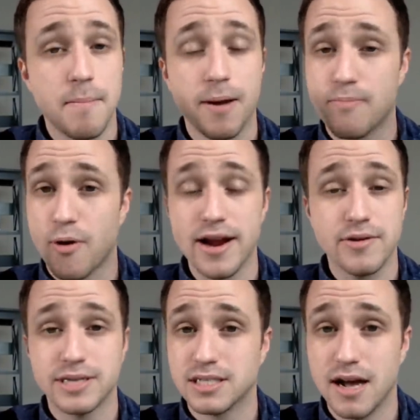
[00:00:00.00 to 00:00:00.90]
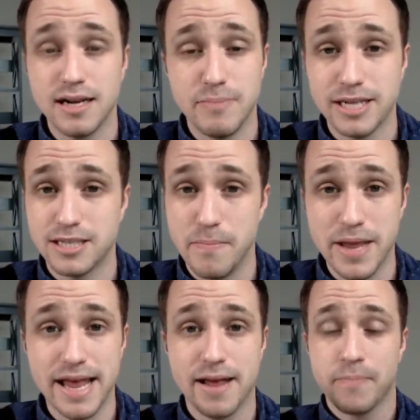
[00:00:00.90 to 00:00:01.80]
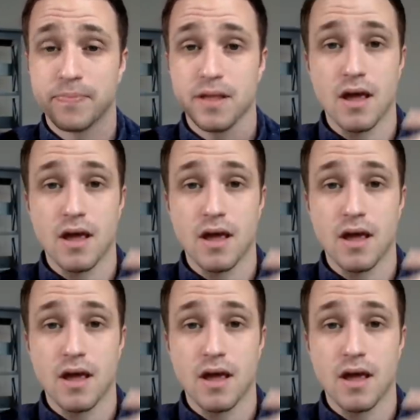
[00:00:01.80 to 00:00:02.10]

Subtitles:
But prayer is not meant to be